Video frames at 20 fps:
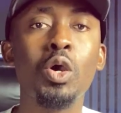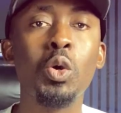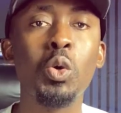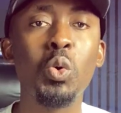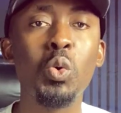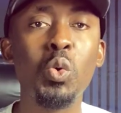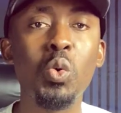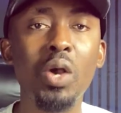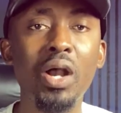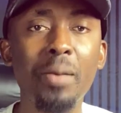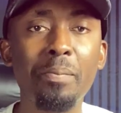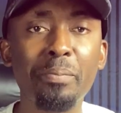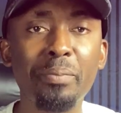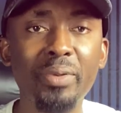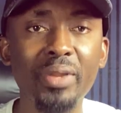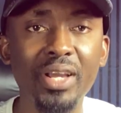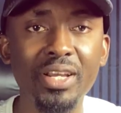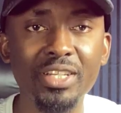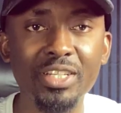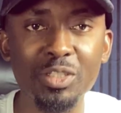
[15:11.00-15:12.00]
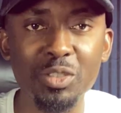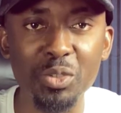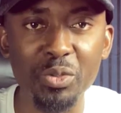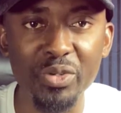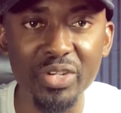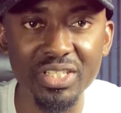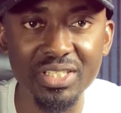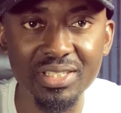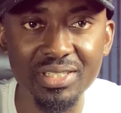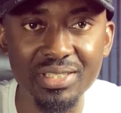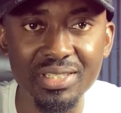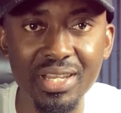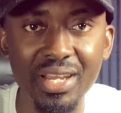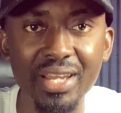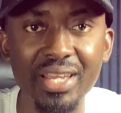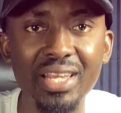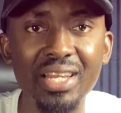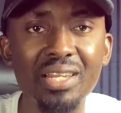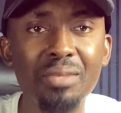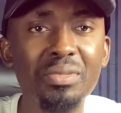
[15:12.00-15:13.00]
who are planning to register a
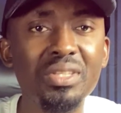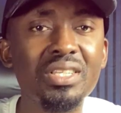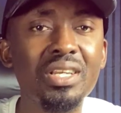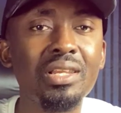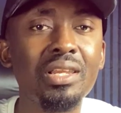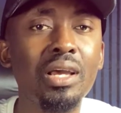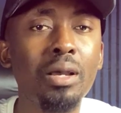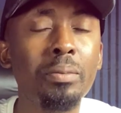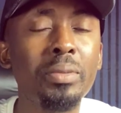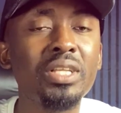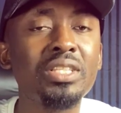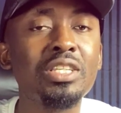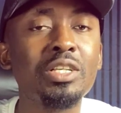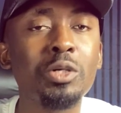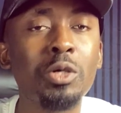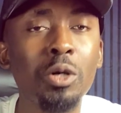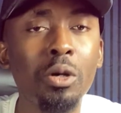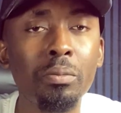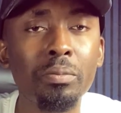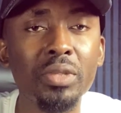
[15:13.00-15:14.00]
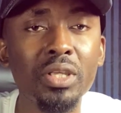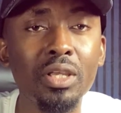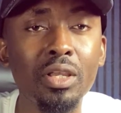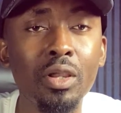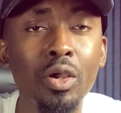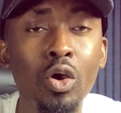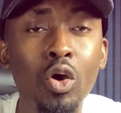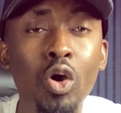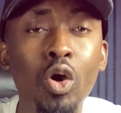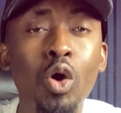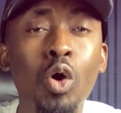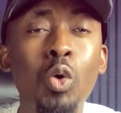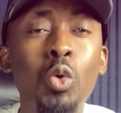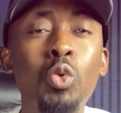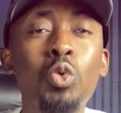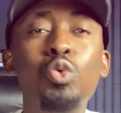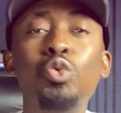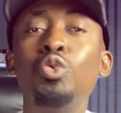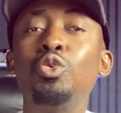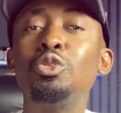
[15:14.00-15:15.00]
limited liability company or
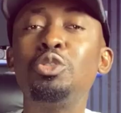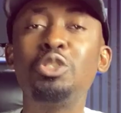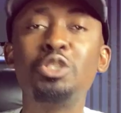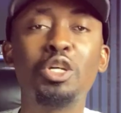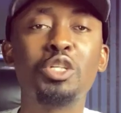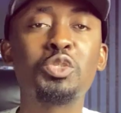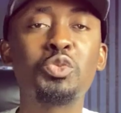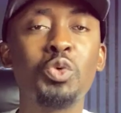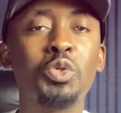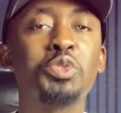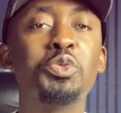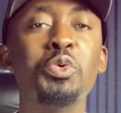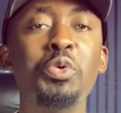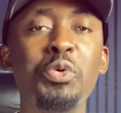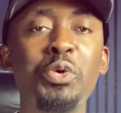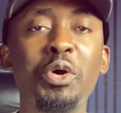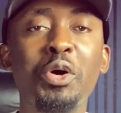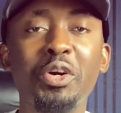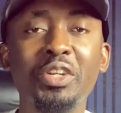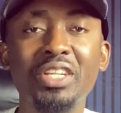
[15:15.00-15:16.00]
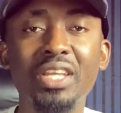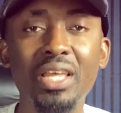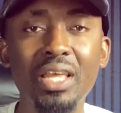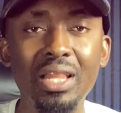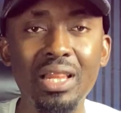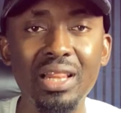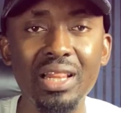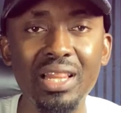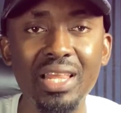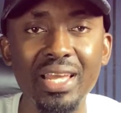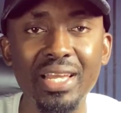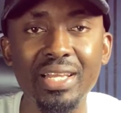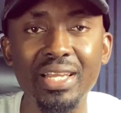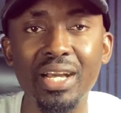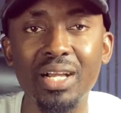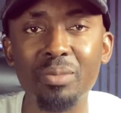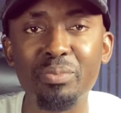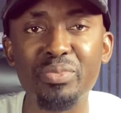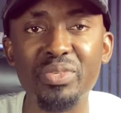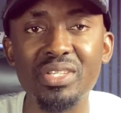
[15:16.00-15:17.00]
who just want to run a legal
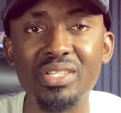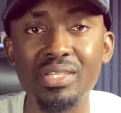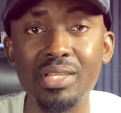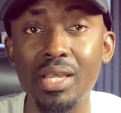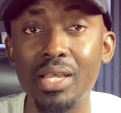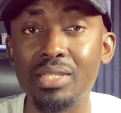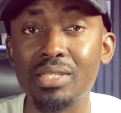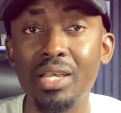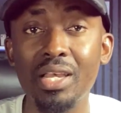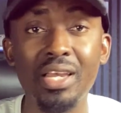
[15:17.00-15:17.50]
business